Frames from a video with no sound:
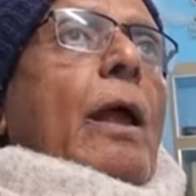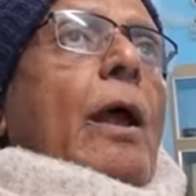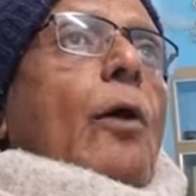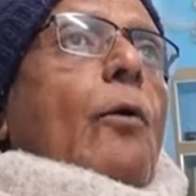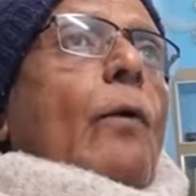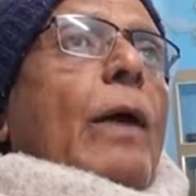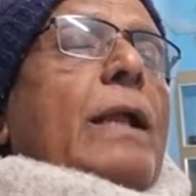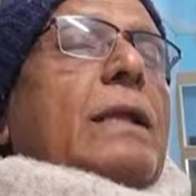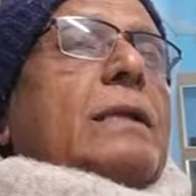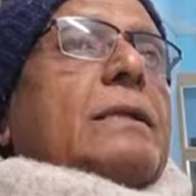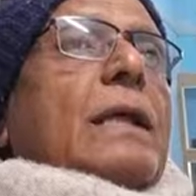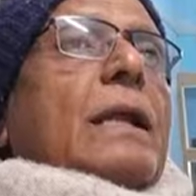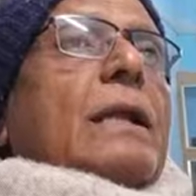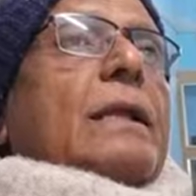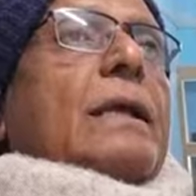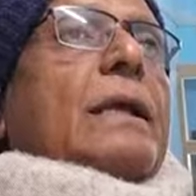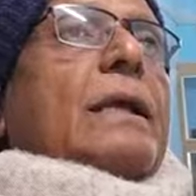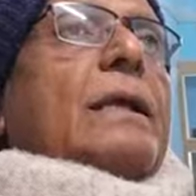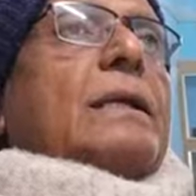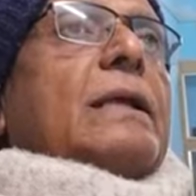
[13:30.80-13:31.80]
while
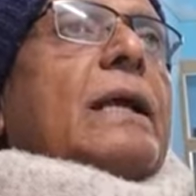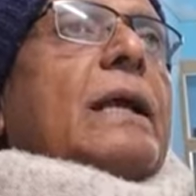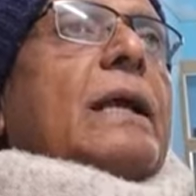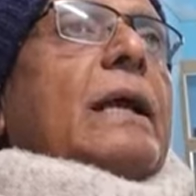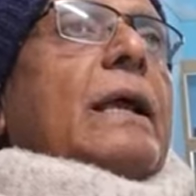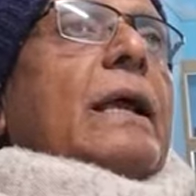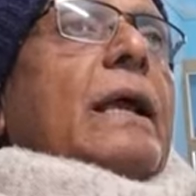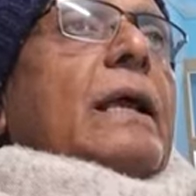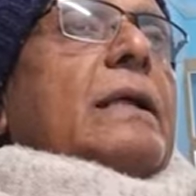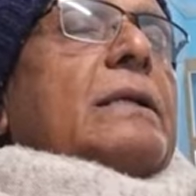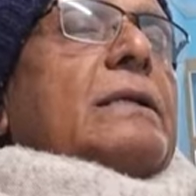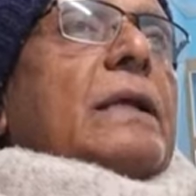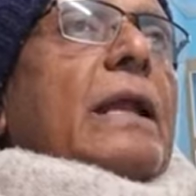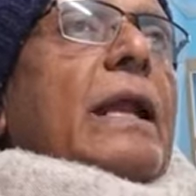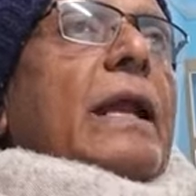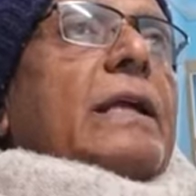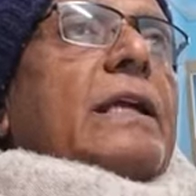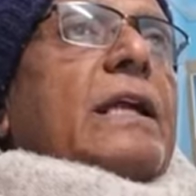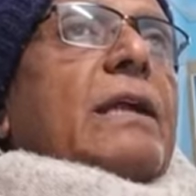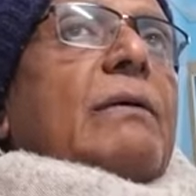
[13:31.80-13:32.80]
sulky is a
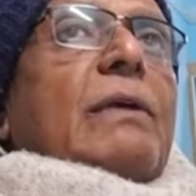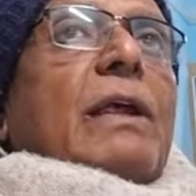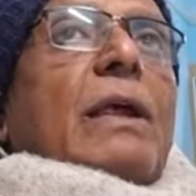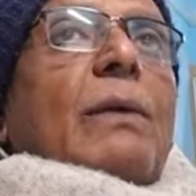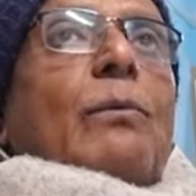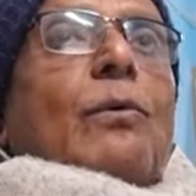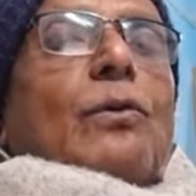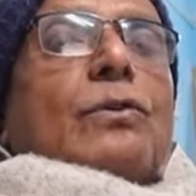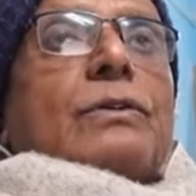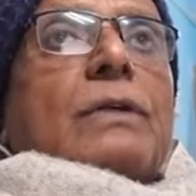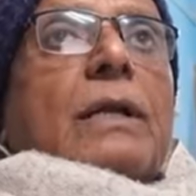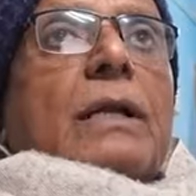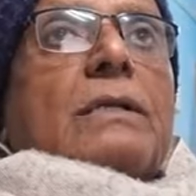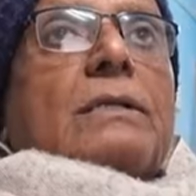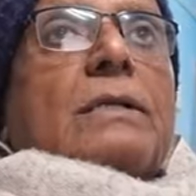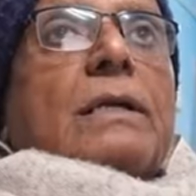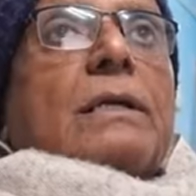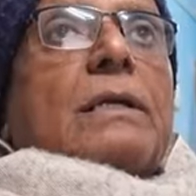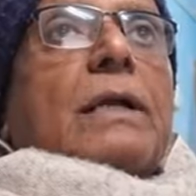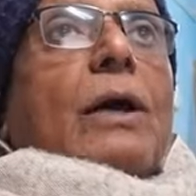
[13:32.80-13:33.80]
selective emotional
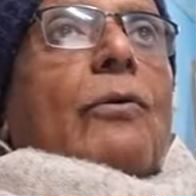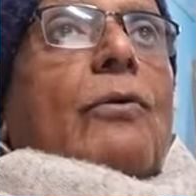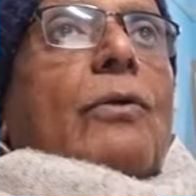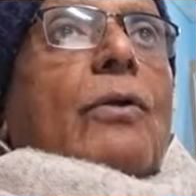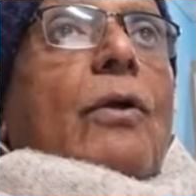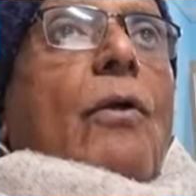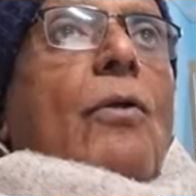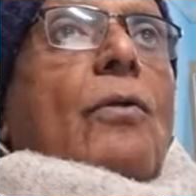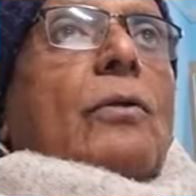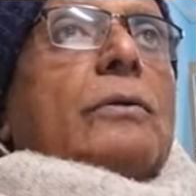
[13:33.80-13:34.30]
shutdown.